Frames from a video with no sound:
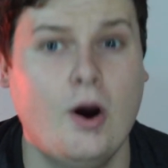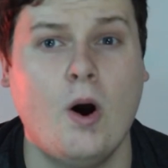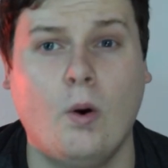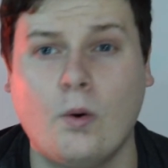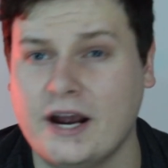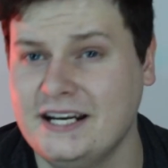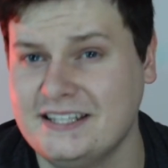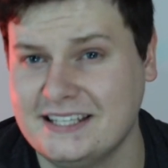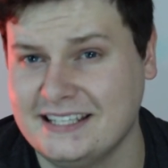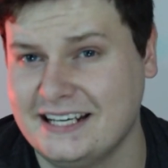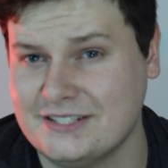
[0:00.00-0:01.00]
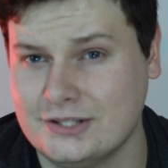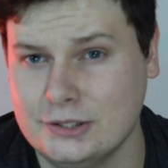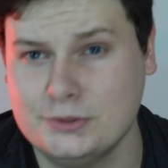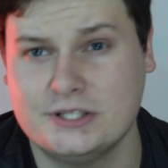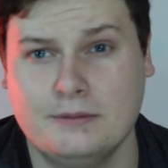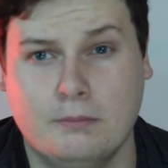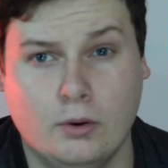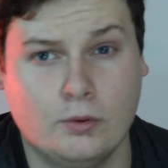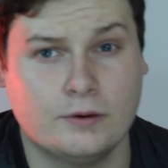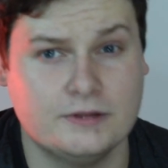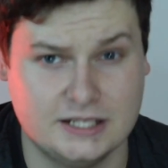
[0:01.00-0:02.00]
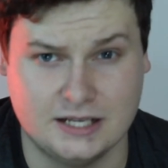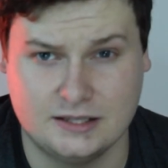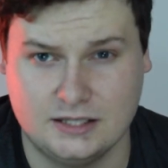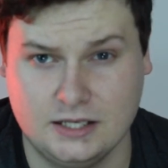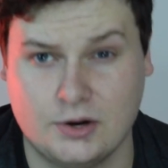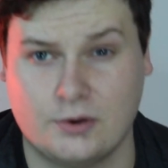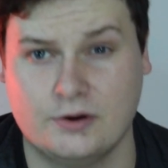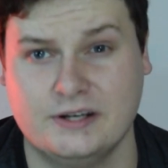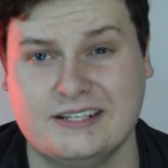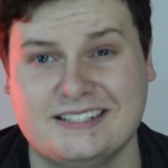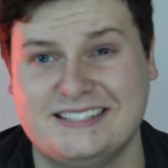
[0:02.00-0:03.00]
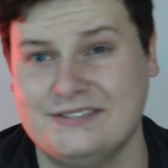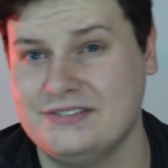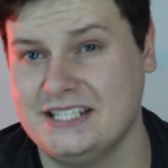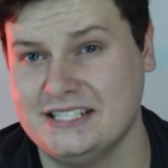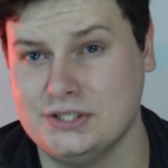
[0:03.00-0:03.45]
or anything that is losing more than the current dividend